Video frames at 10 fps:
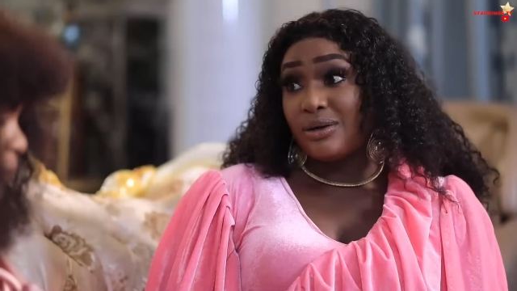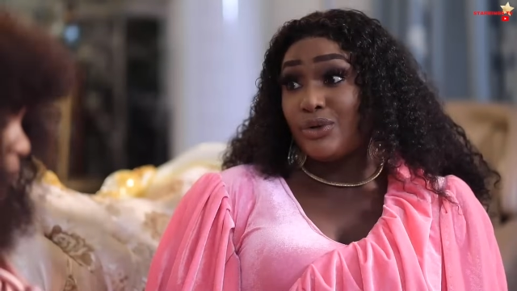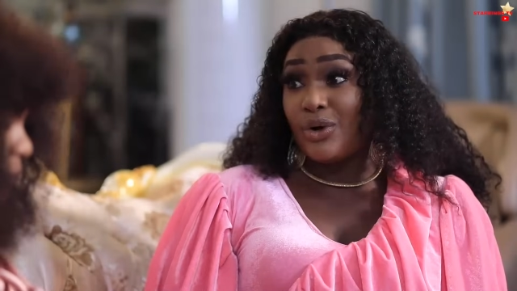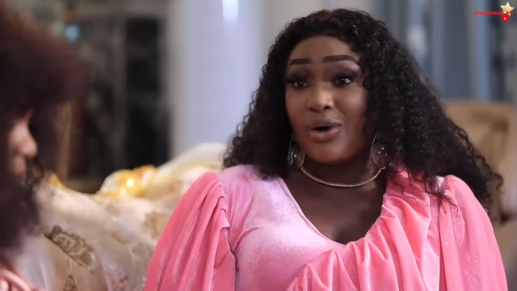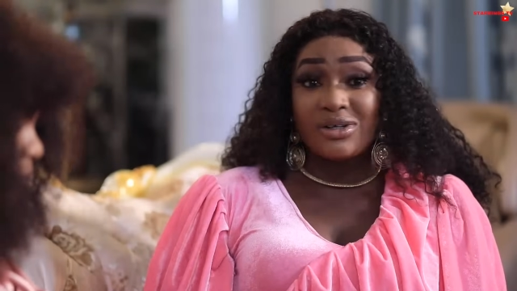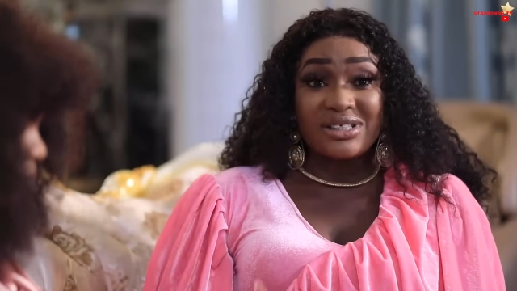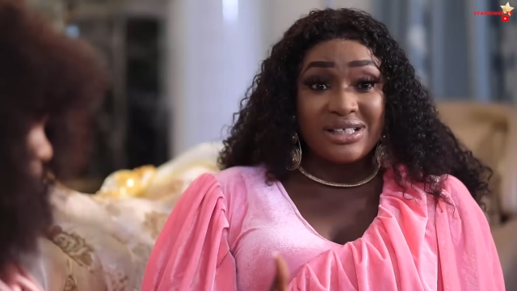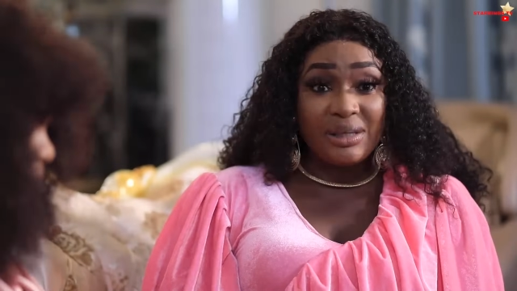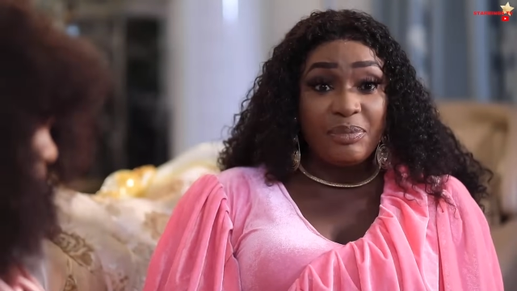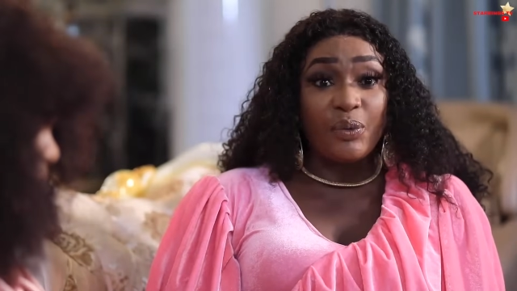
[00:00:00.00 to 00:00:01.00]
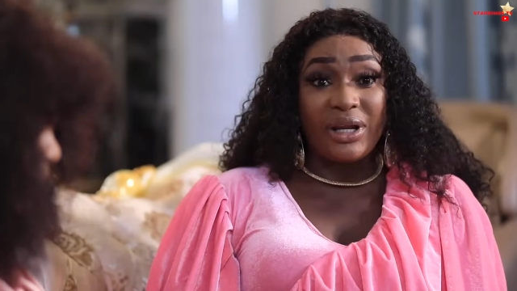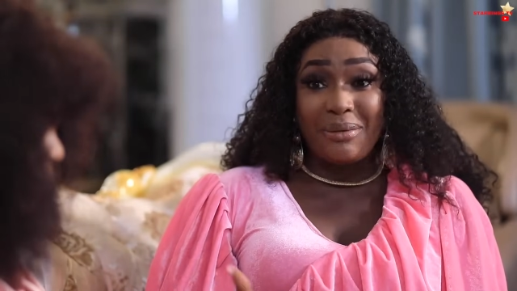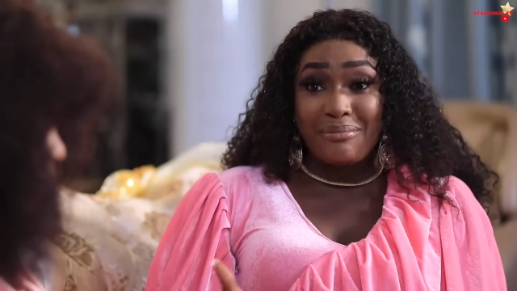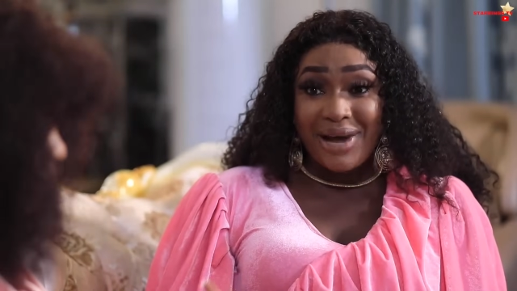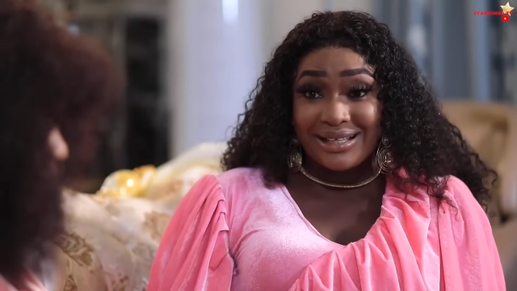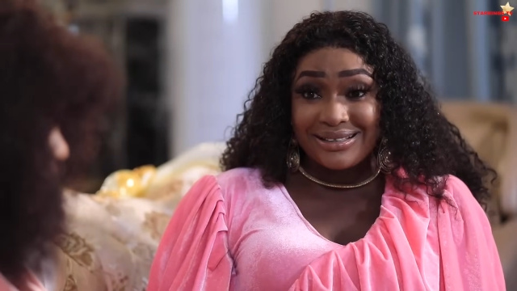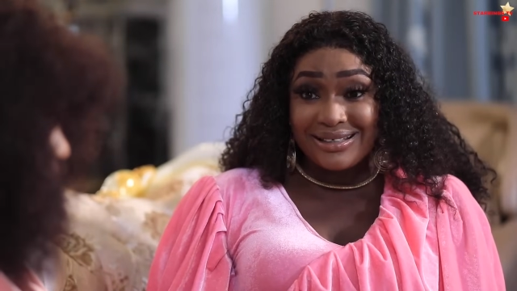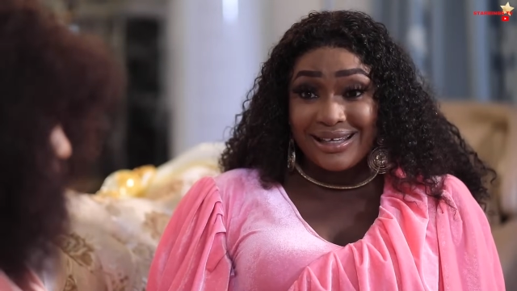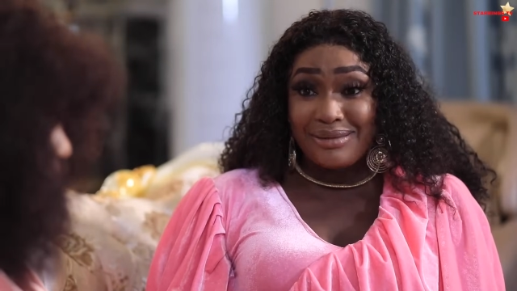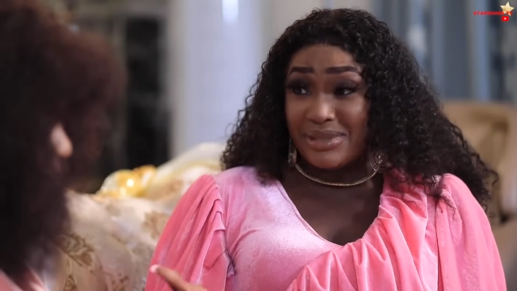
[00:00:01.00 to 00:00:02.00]
You call sleeping with a
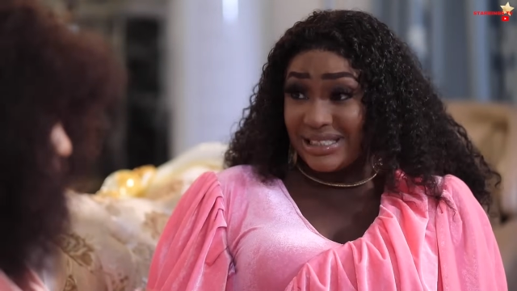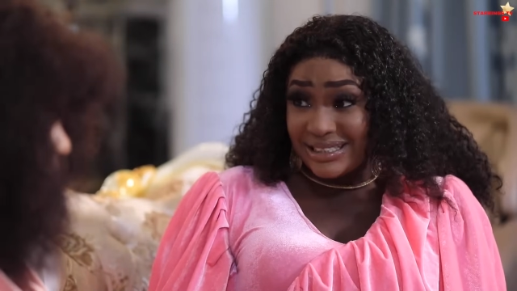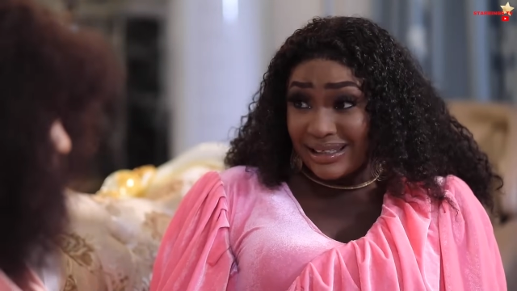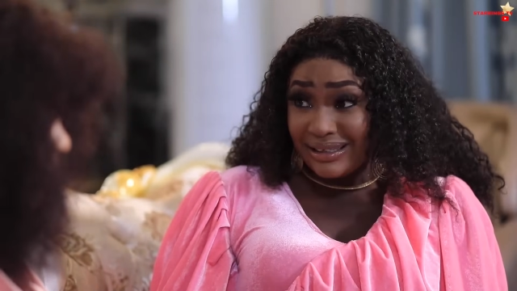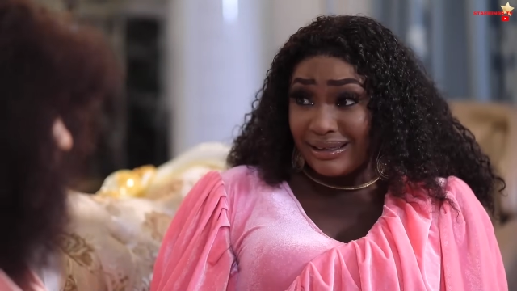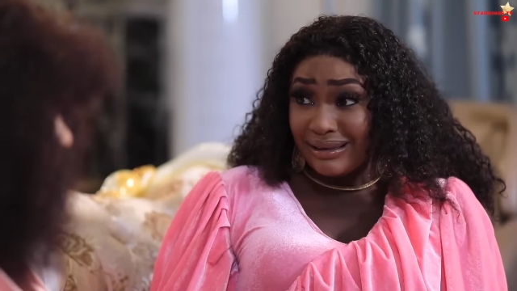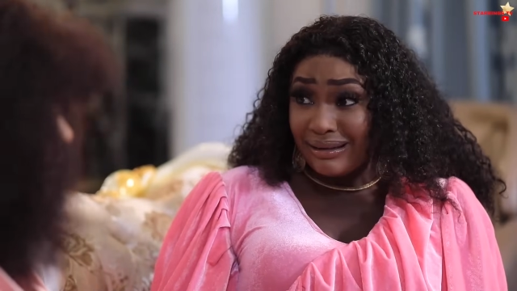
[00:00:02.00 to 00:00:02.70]
man a mistake?